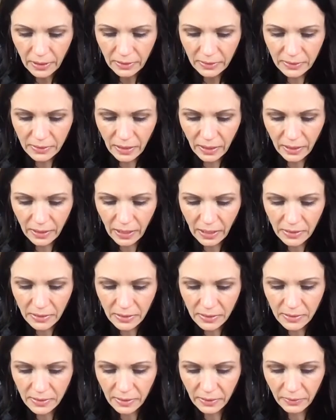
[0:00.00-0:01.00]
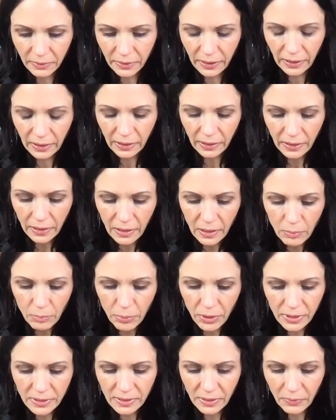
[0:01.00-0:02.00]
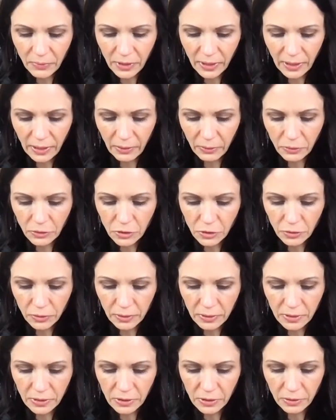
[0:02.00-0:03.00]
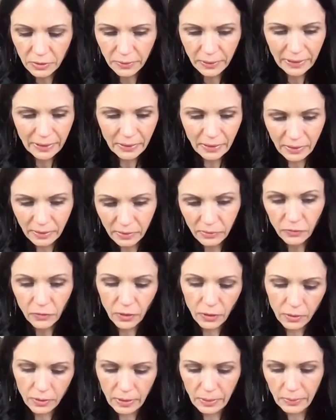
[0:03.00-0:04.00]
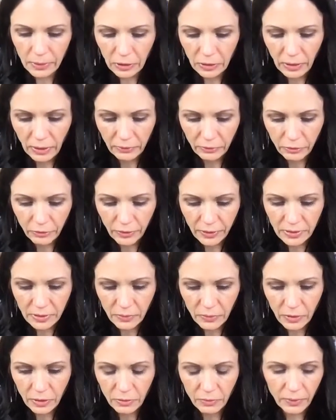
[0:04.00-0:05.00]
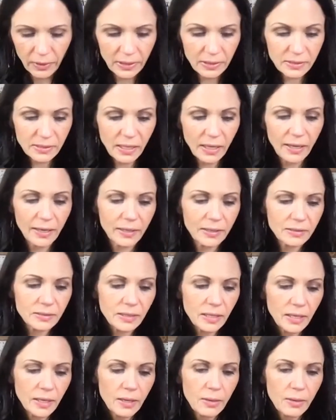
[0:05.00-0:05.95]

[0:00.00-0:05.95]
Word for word: It's not necessary, but something else you could do, and the, I mean, you'd have to find something the right size.